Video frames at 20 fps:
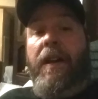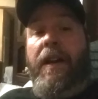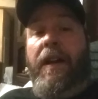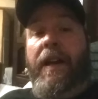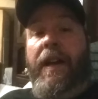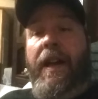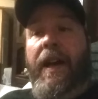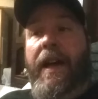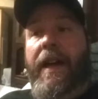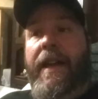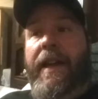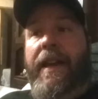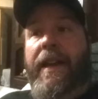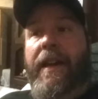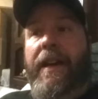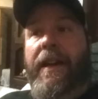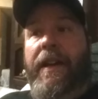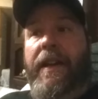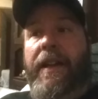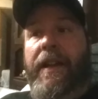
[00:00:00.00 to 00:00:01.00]

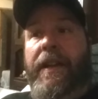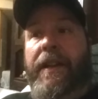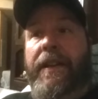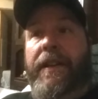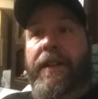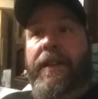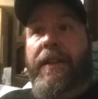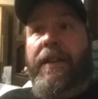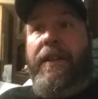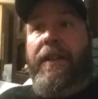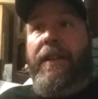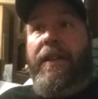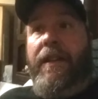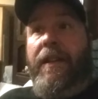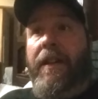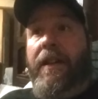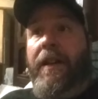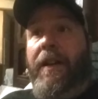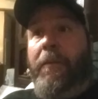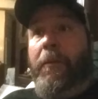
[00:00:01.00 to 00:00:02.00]
And
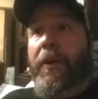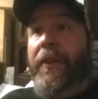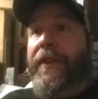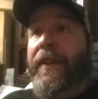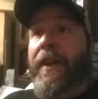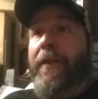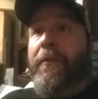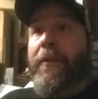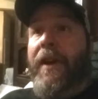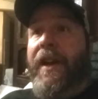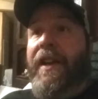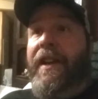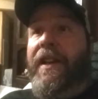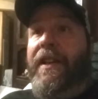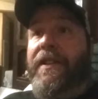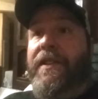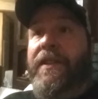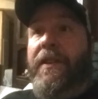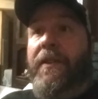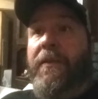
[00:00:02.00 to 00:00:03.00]
one thing I've ran
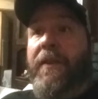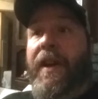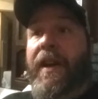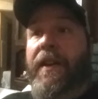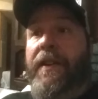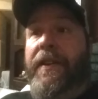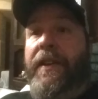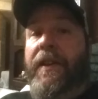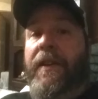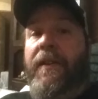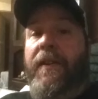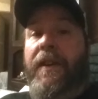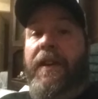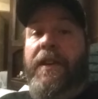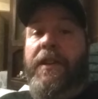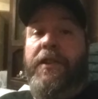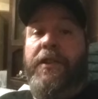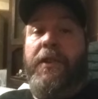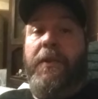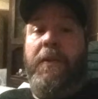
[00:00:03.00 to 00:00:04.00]
into around here
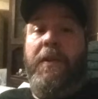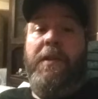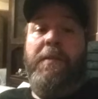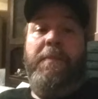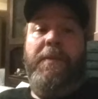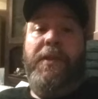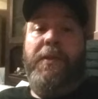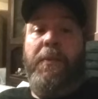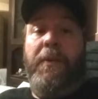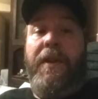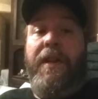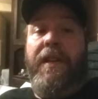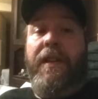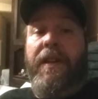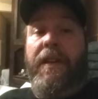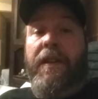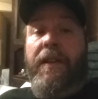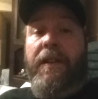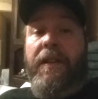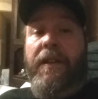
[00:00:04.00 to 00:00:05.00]
is Christmas
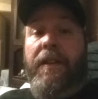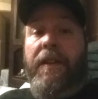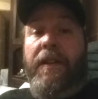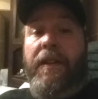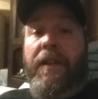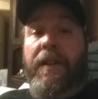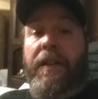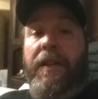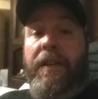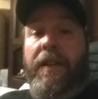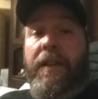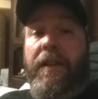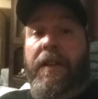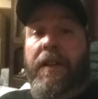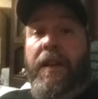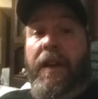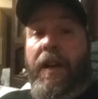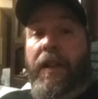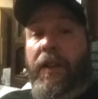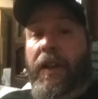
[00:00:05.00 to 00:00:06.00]
week.
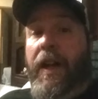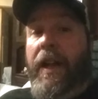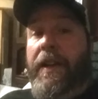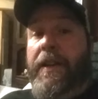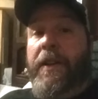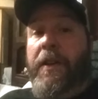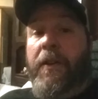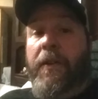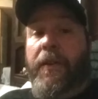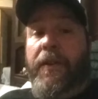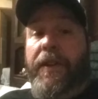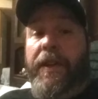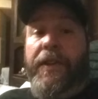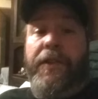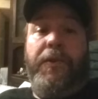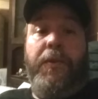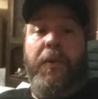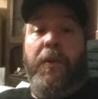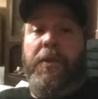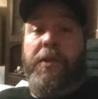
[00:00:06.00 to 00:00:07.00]
A lot of your
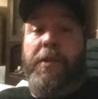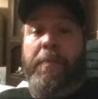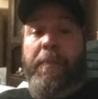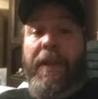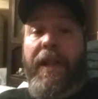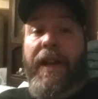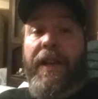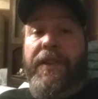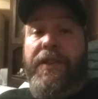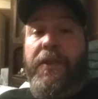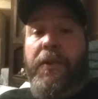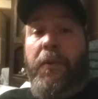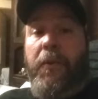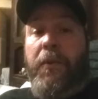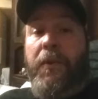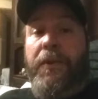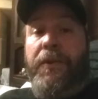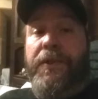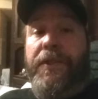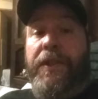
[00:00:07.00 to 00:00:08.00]
industrial supply
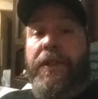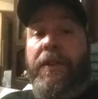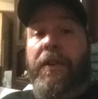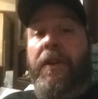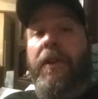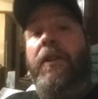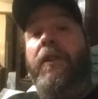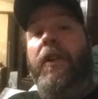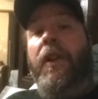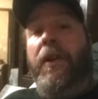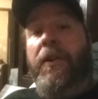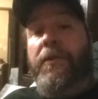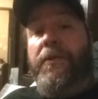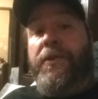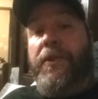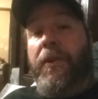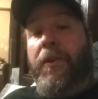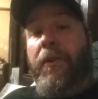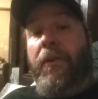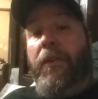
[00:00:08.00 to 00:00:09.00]
stores
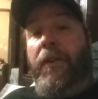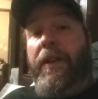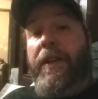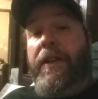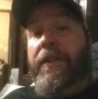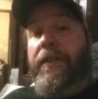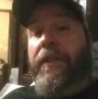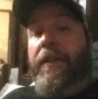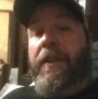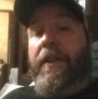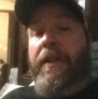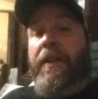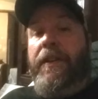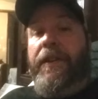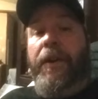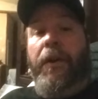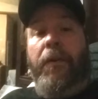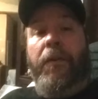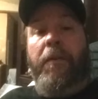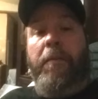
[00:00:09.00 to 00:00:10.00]
close early.
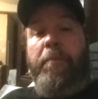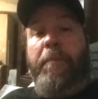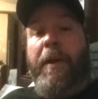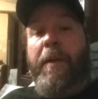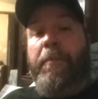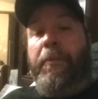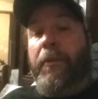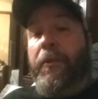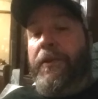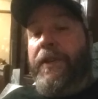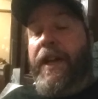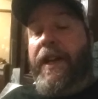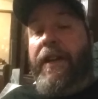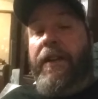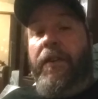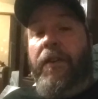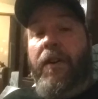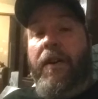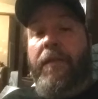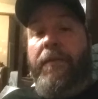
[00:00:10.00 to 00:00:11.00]
People are
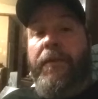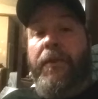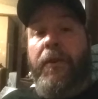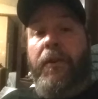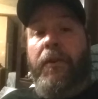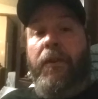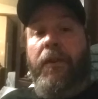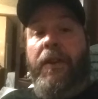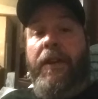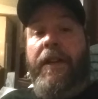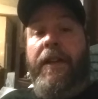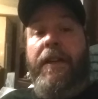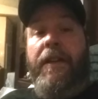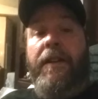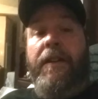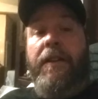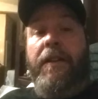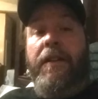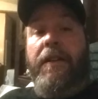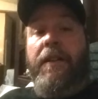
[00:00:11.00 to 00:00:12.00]
taking off early.
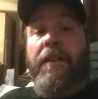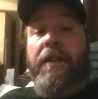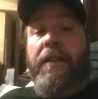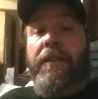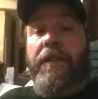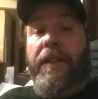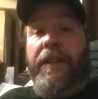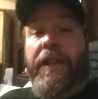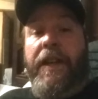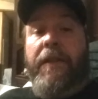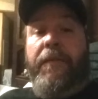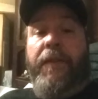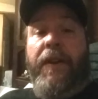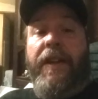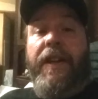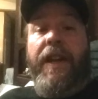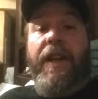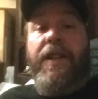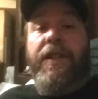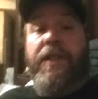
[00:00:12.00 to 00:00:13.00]
They take
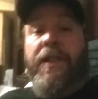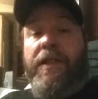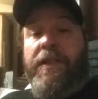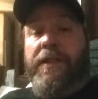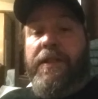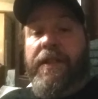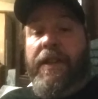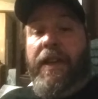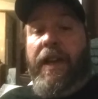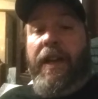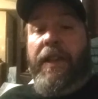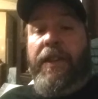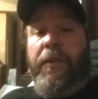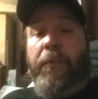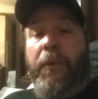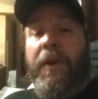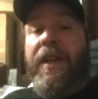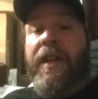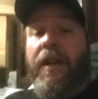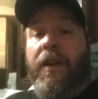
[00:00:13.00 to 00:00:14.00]
vacations the
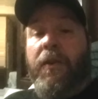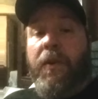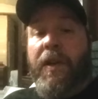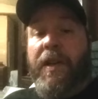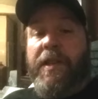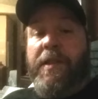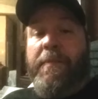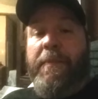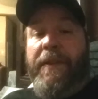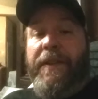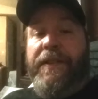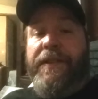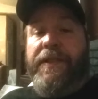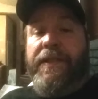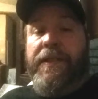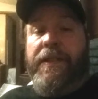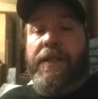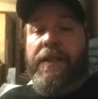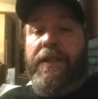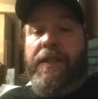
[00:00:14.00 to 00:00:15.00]
week of
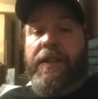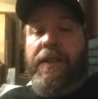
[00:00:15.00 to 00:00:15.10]
Christmas.